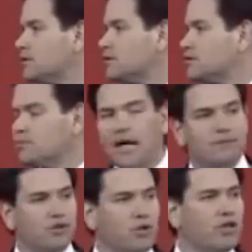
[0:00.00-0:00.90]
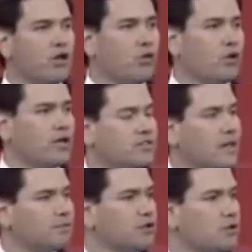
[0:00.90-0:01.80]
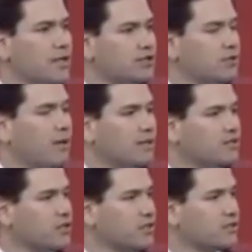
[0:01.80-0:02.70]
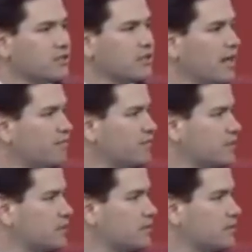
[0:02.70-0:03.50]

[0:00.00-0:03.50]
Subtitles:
Sometimes you wouldn't know we're an exceptional nation by listening to the left.